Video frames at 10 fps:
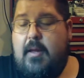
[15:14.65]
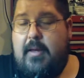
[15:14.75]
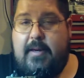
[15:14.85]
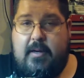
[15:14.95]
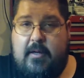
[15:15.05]

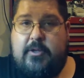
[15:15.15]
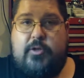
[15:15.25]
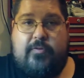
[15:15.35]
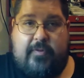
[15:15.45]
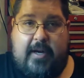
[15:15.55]
It can
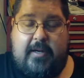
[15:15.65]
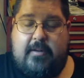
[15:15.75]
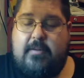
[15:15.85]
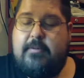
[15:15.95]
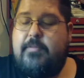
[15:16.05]
also fight,
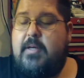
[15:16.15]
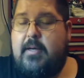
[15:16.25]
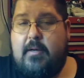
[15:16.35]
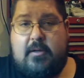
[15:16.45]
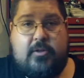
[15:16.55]

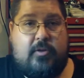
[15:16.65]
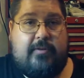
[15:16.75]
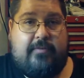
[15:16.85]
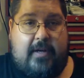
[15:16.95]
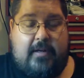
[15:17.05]
it can also
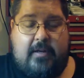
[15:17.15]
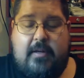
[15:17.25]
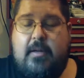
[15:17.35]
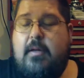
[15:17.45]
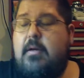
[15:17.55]
defend,
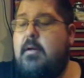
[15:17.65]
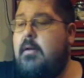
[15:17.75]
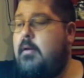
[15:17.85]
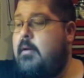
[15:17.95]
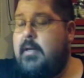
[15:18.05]

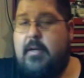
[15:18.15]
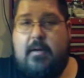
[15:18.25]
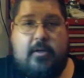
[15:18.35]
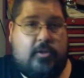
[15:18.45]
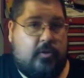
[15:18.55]
it can
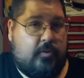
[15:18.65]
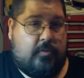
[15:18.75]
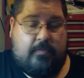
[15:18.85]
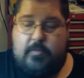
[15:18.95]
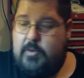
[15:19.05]
also
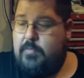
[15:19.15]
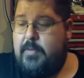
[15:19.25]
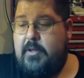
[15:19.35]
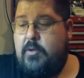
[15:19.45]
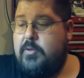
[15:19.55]

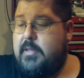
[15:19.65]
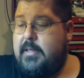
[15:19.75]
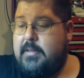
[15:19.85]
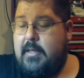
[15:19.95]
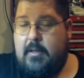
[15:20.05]
be used
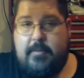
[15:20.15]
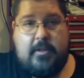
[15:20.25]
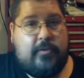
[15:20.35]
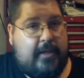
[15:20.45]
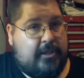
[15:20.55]
as a
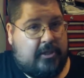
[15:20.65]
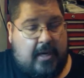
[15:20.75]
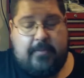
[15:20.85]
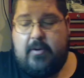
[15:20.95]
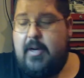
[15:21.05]
limited range
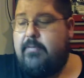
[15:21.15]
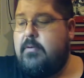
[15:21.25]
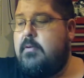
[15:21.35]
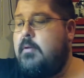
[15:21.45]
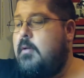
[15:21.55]
sniper
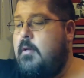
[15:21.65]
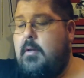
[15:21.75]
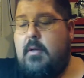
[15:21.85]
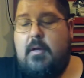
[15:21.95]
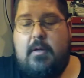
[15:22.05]
rifle,
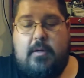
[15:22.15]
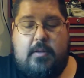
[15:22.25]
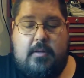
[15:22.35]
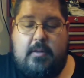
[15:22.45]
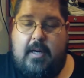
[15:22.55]

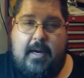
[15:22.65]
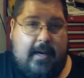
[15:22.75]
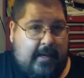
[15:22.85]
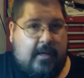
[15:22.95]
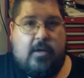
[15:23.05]

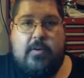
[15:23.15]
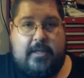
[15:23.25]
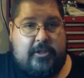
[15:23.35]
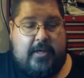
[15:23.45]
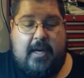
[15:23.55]
and it can go
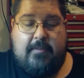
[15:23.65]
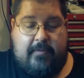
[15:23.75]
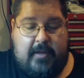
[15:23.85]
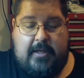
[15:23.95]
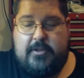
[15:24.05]
get you game
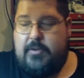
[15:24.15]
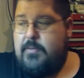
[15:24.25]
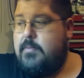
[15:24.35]
if you need to.